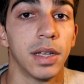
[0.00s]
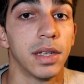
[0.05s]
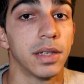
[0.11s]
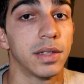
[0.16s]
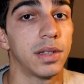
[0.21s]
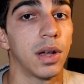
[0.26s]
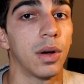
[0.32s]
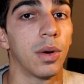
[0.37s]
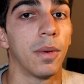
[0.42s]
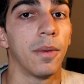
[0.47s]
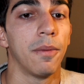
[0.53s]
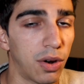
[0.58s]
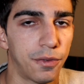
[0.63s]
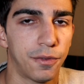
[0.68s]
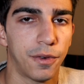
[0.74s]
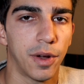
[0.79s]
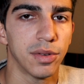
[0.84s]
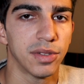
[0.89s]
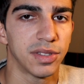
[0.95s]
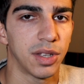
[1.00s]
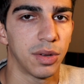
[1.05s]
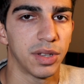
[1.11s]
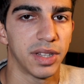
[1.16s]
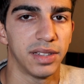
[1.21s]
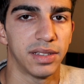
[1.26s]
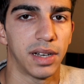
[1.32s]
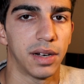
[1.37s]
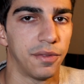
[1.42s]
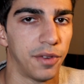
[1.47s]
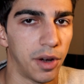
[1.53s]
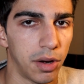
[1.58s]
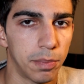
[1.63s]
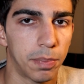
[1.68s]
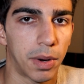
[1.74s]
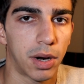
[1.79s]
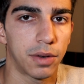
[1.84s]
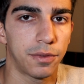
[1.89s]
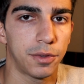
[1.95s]
So our phones nowadays are
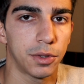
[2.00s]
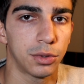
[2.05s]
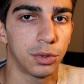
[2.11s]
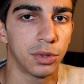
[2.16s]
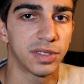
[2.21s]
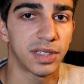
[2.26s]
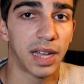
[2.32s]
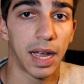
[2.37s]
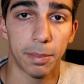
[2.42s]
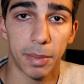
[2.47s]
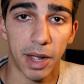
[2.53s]
very powerful tools.